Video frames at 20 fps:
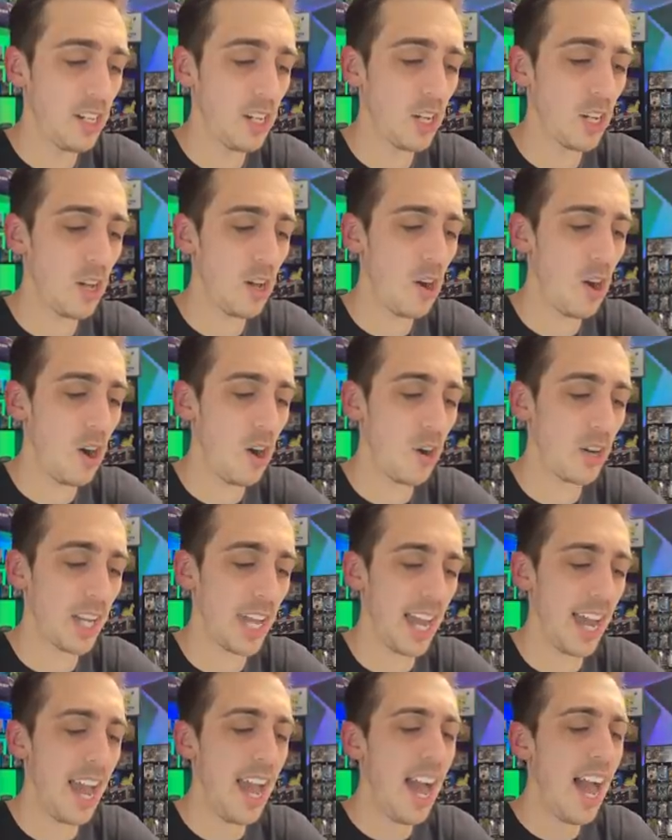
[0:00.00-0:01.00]
close.
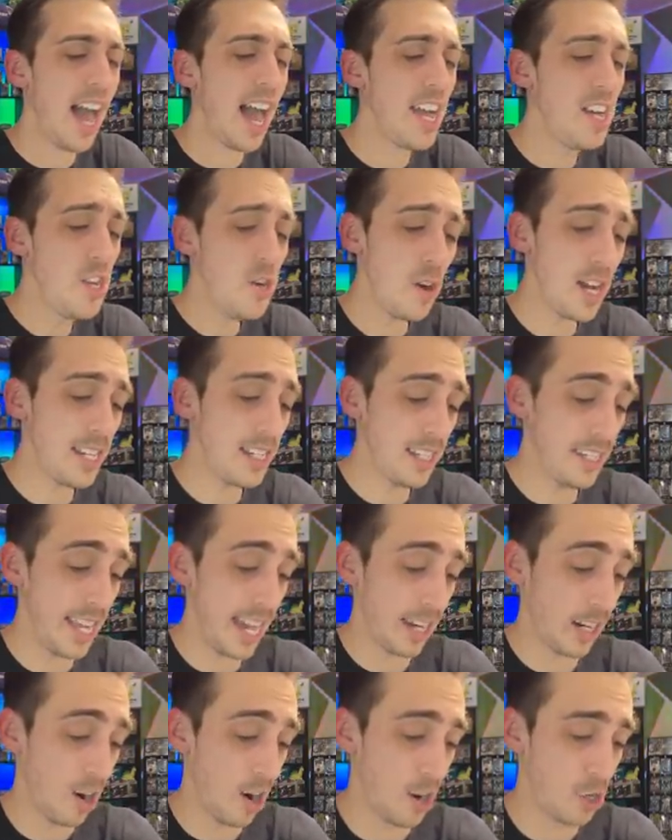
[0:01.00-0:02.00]
Okay, I knew I did
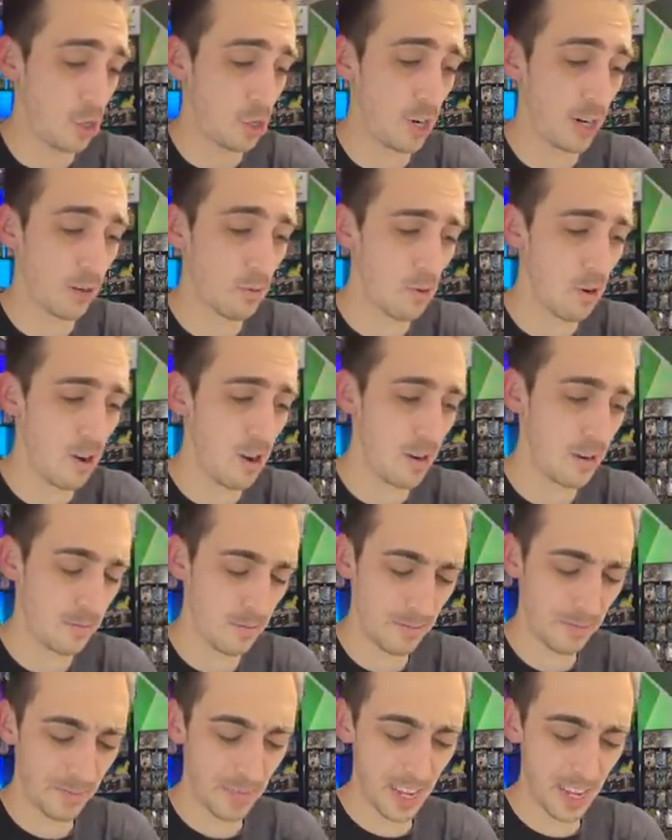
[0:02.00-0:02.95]
that card trick wrong.